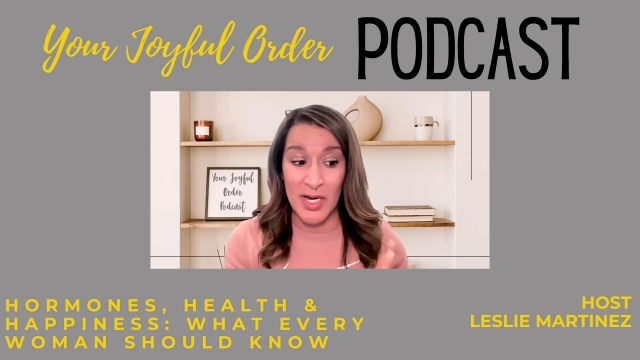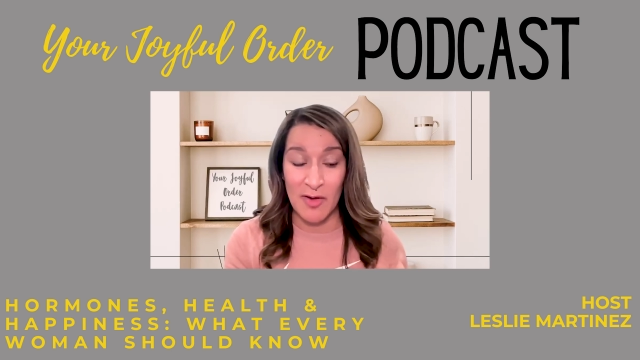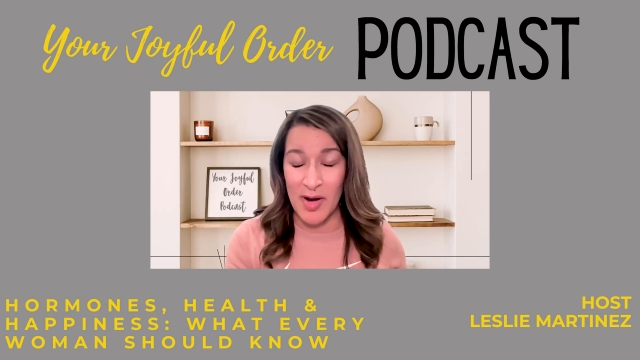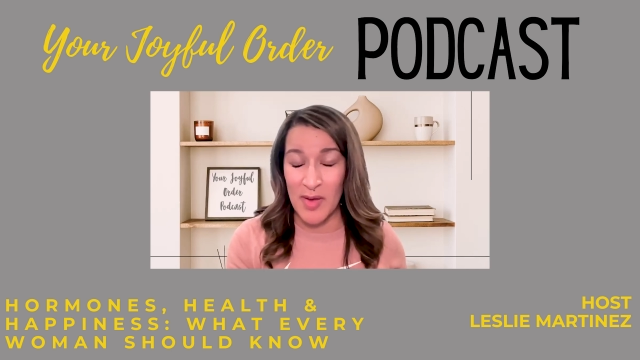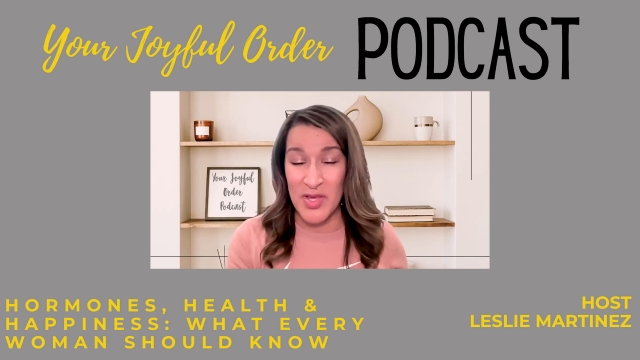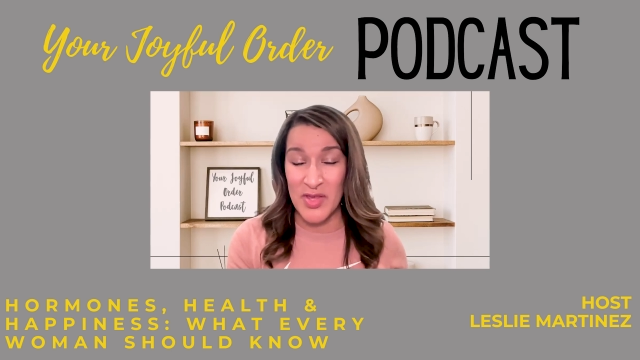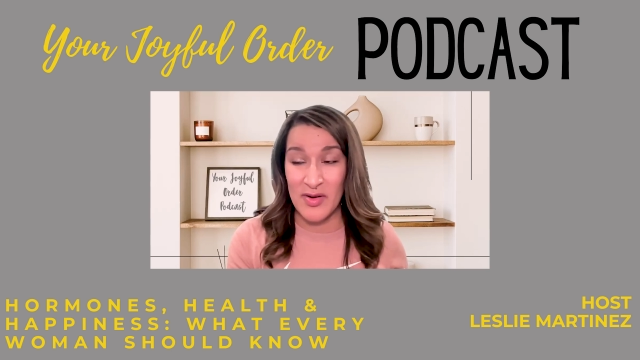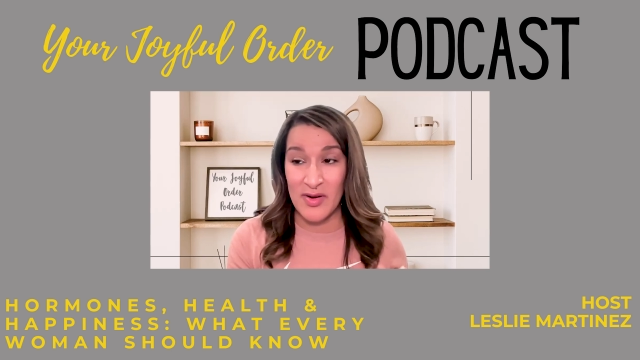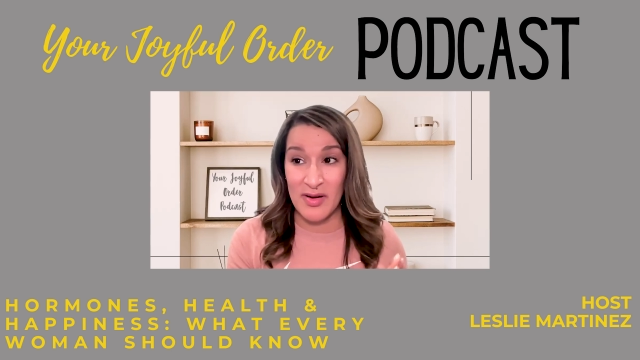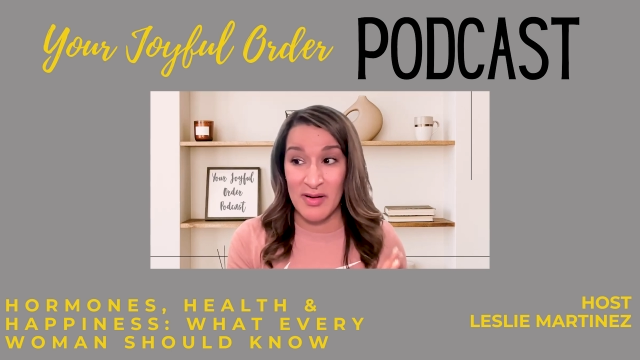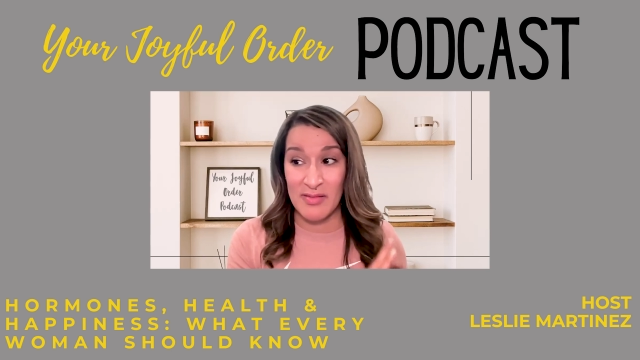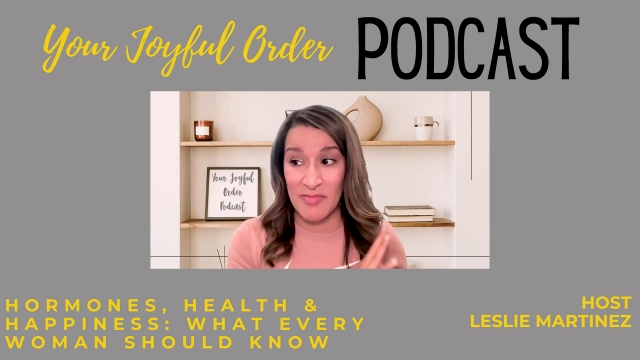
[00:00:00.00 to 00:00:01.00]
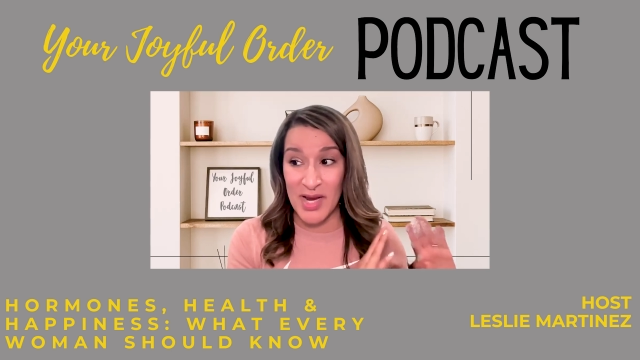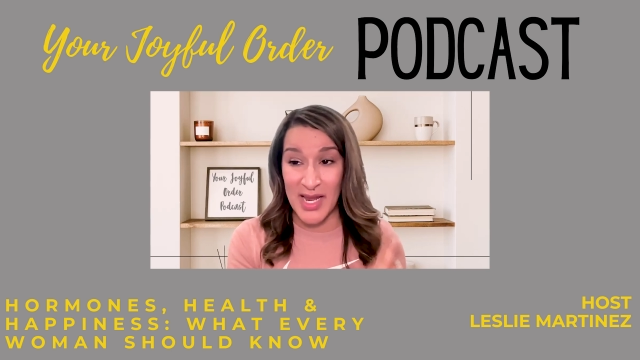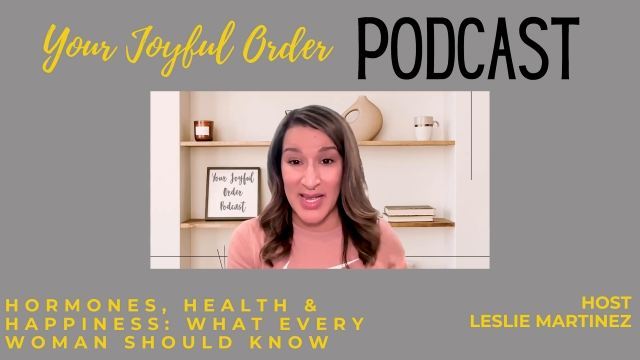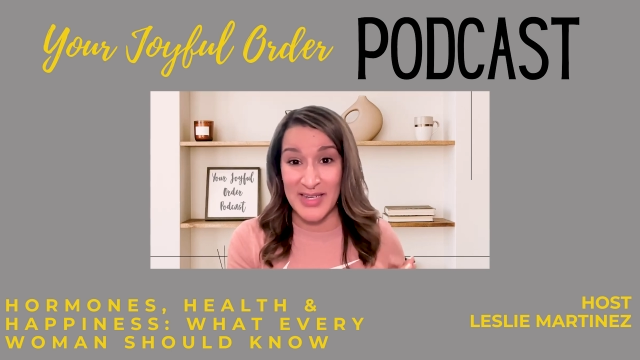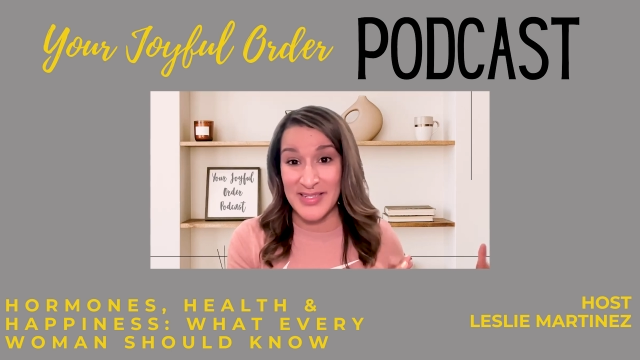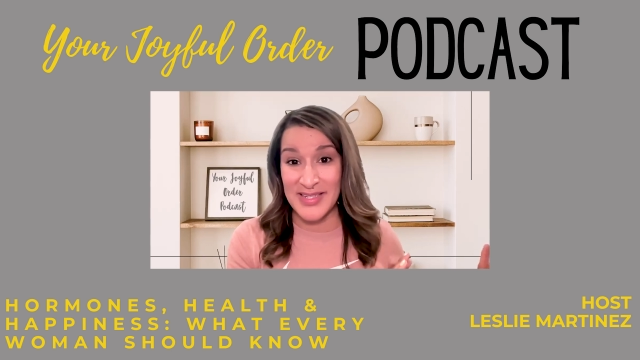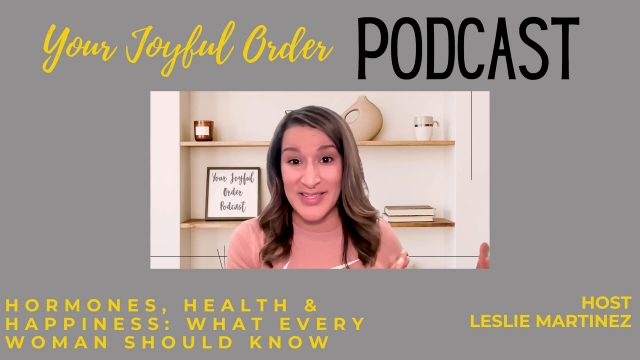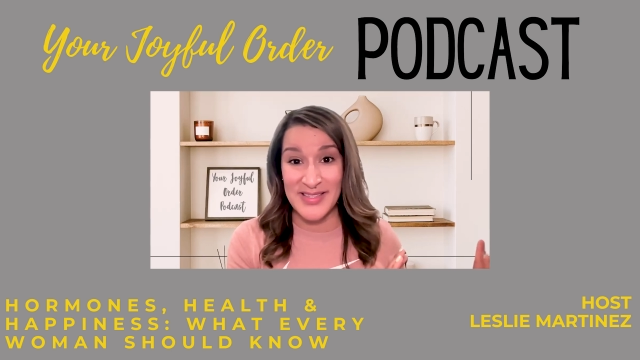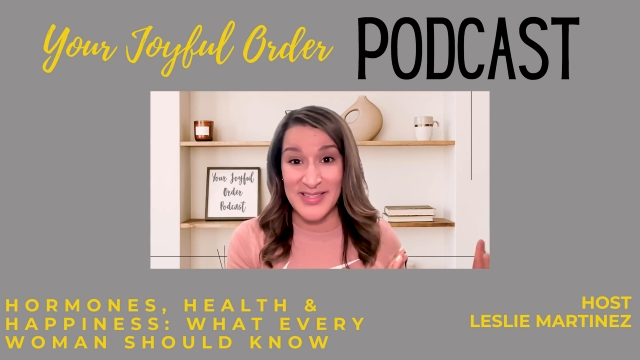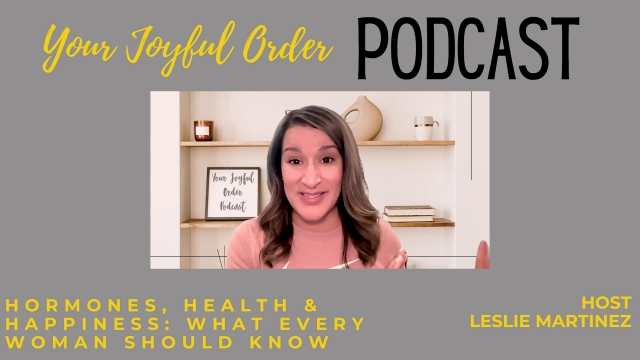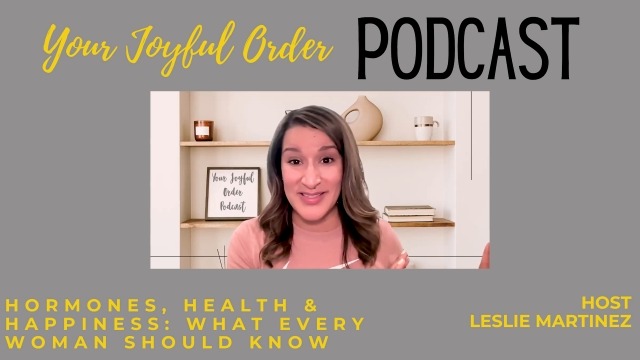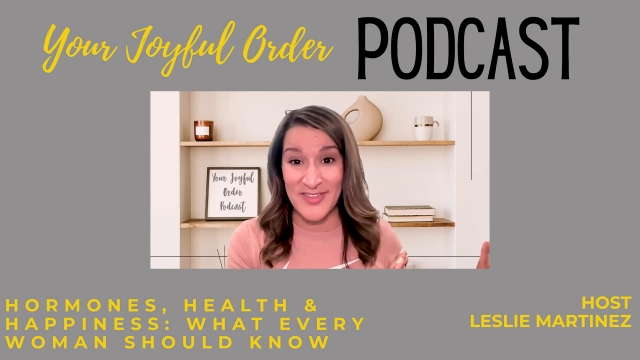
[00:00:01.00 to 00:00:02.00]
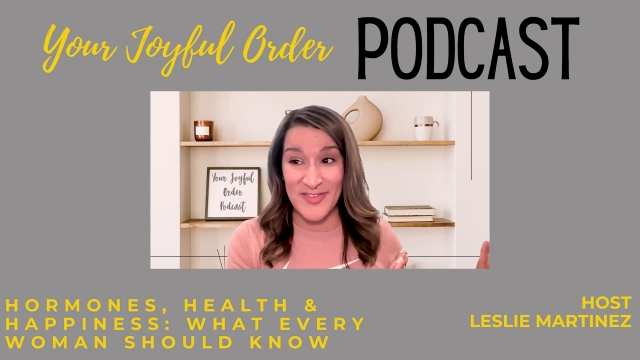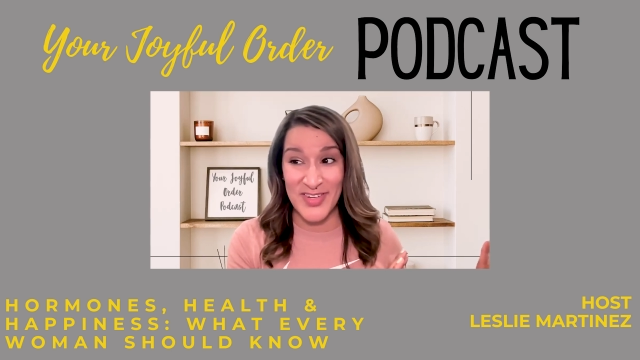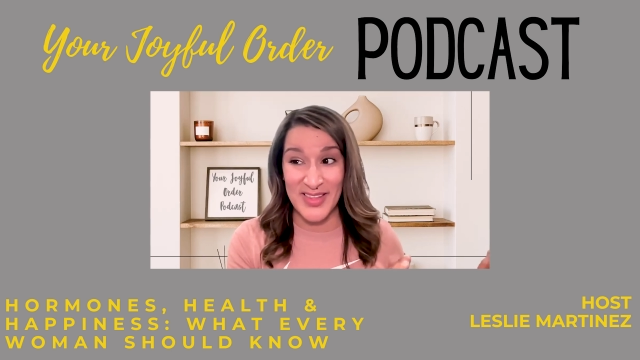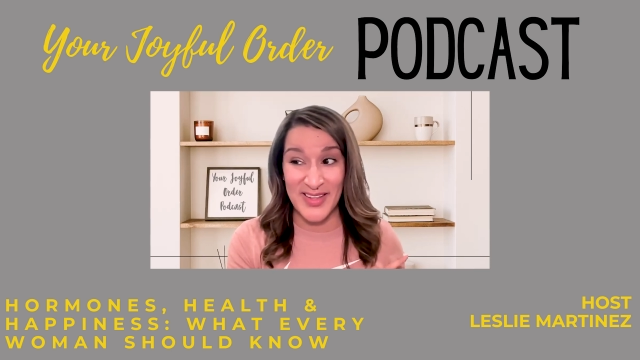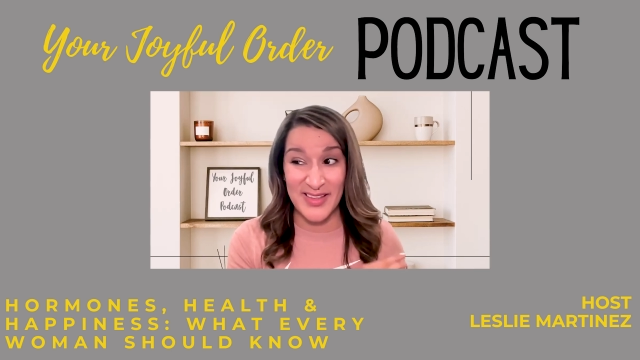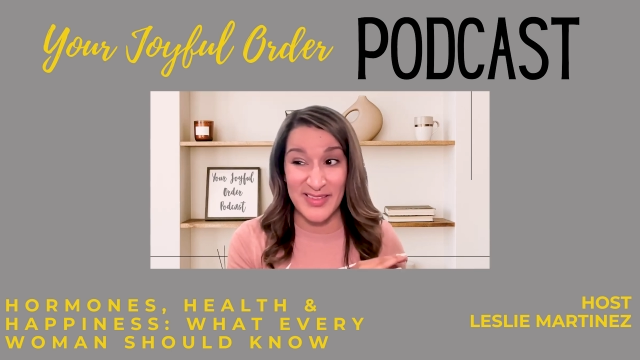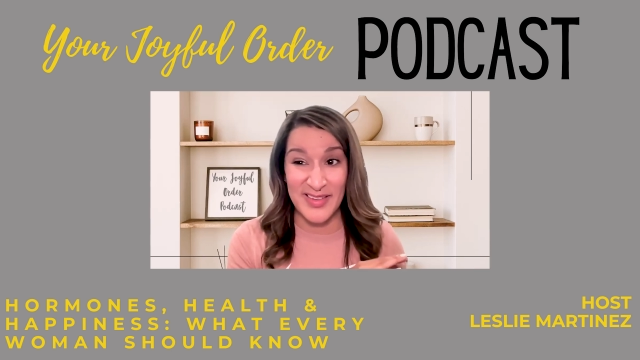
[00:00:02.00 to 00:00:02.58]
my grandmother, my aunties, and stuff like that.